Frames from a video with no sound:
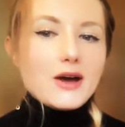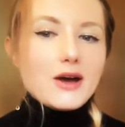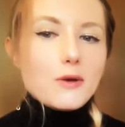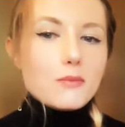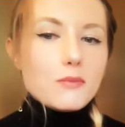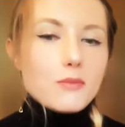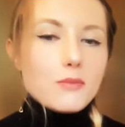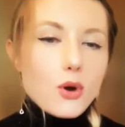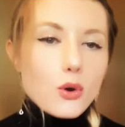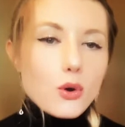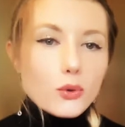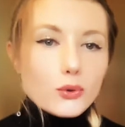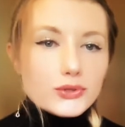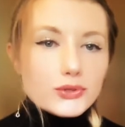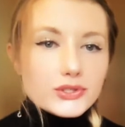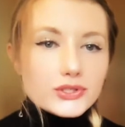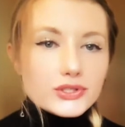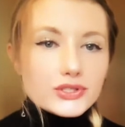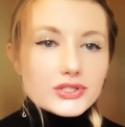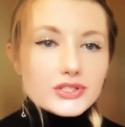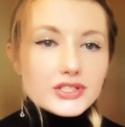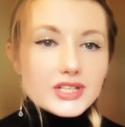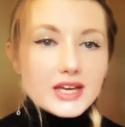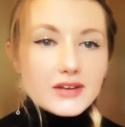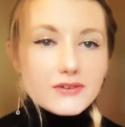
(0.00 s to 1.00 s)

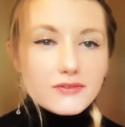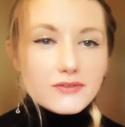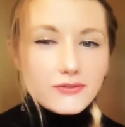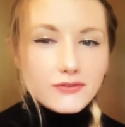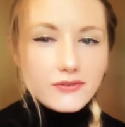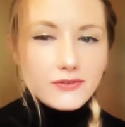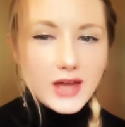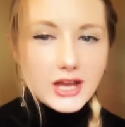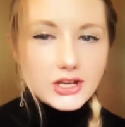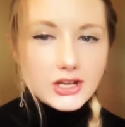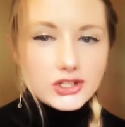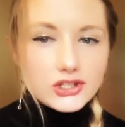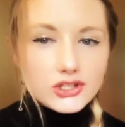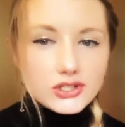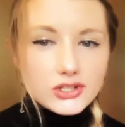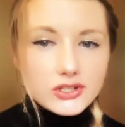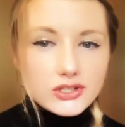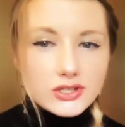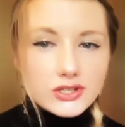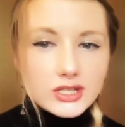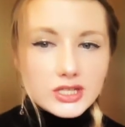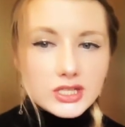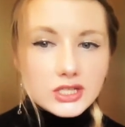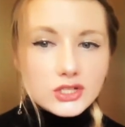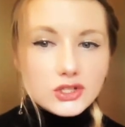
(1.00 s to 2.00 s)
molded and
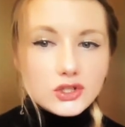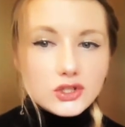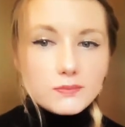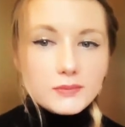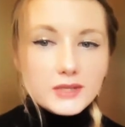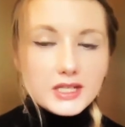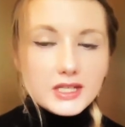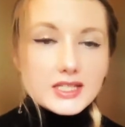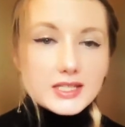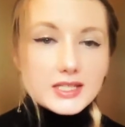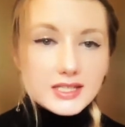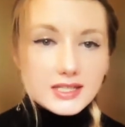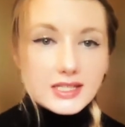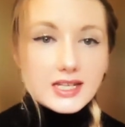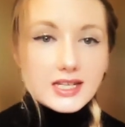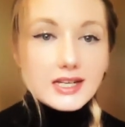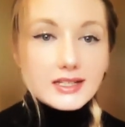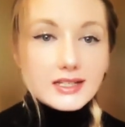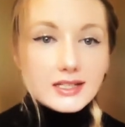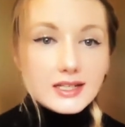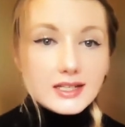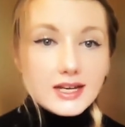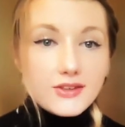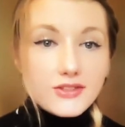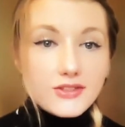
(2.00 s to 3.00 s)
fashioned to be
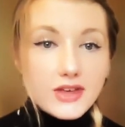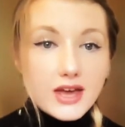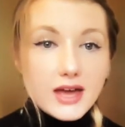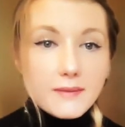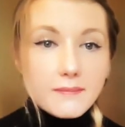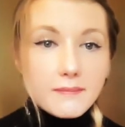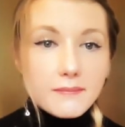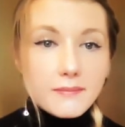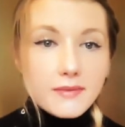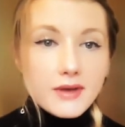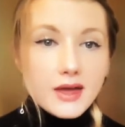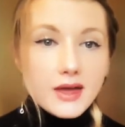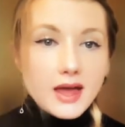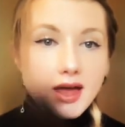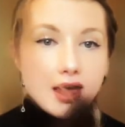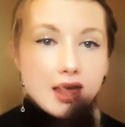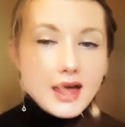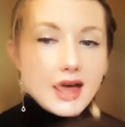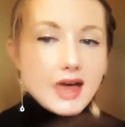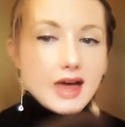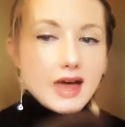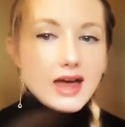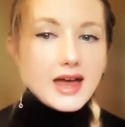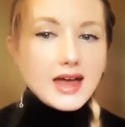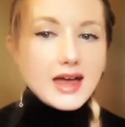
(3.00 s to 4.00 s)
distinctly them,
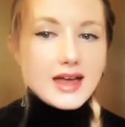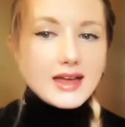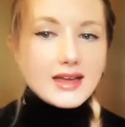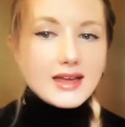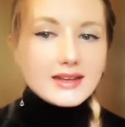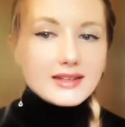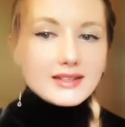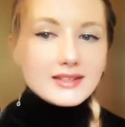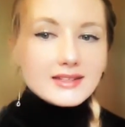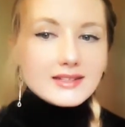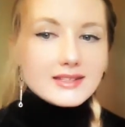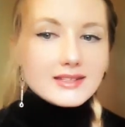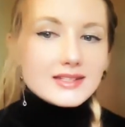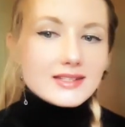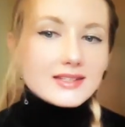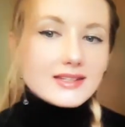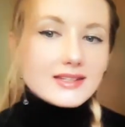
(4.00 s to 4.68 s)
And